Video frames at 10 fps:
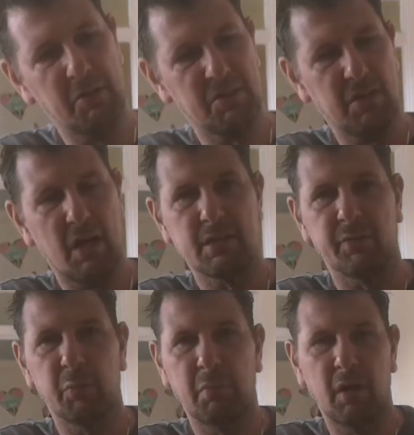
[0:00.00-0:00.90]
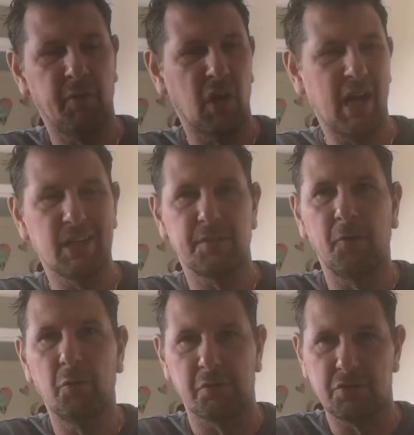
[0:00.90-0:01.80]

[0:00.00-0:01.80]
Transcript: the size of a large phone,